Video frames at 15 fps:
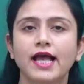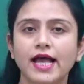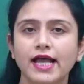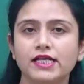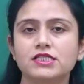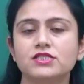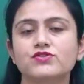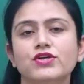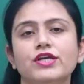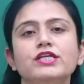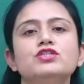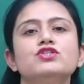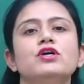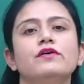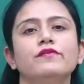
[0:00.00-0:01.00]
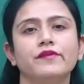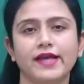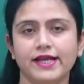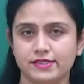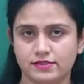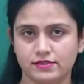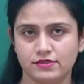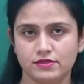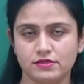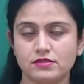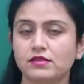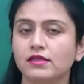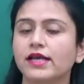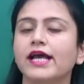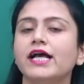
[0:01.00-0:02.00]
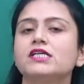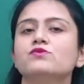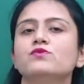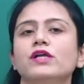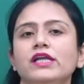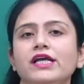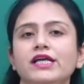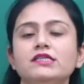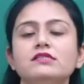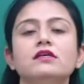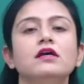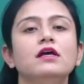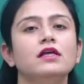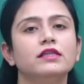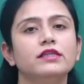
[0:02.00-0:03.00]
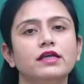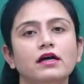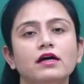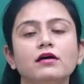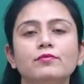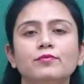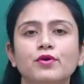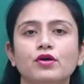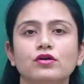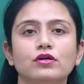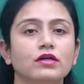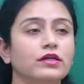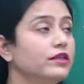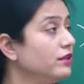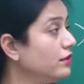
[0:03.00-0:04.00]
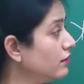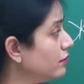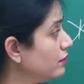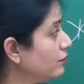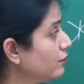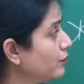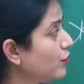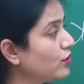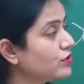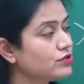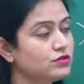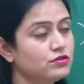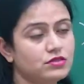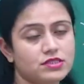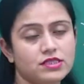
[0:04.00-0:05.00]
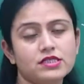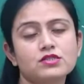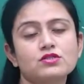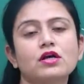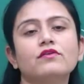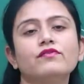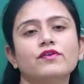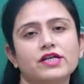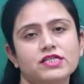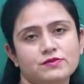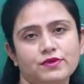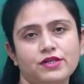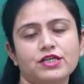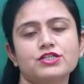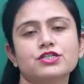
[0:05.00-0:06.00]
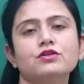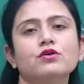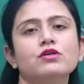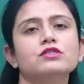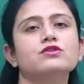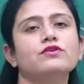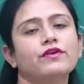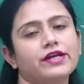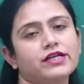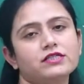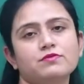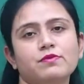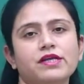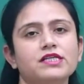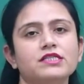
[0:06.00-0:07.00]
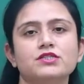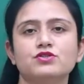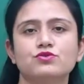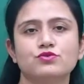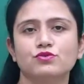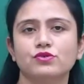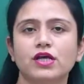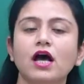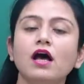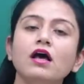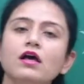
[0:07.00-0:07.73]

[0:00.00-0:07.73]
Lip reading: exchange of gases, as well as the process of transpiration also takes place due to the